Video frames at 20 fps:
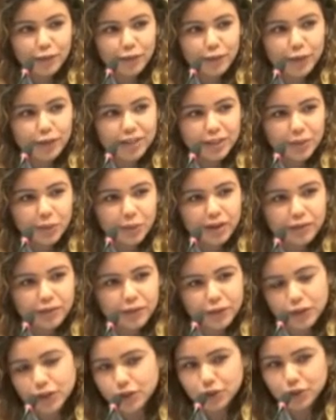and
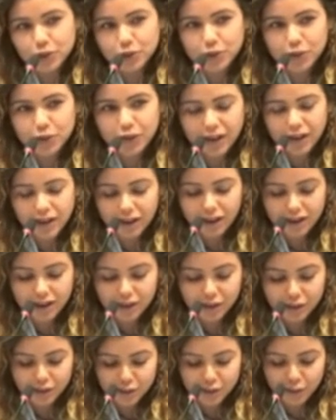41,
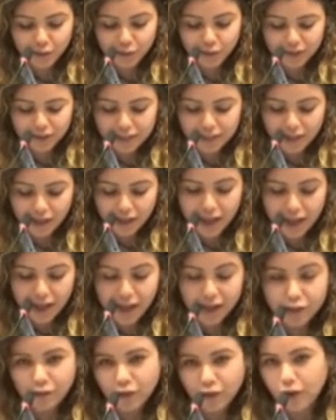42 years old
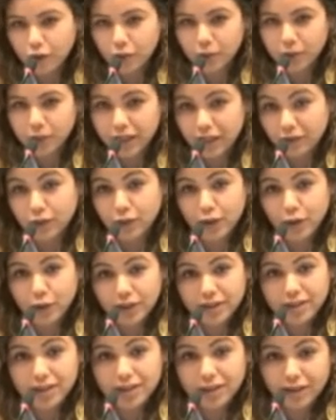head of government,
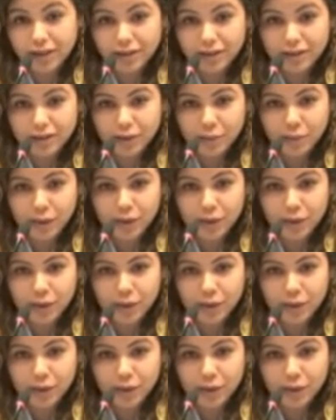even though he's the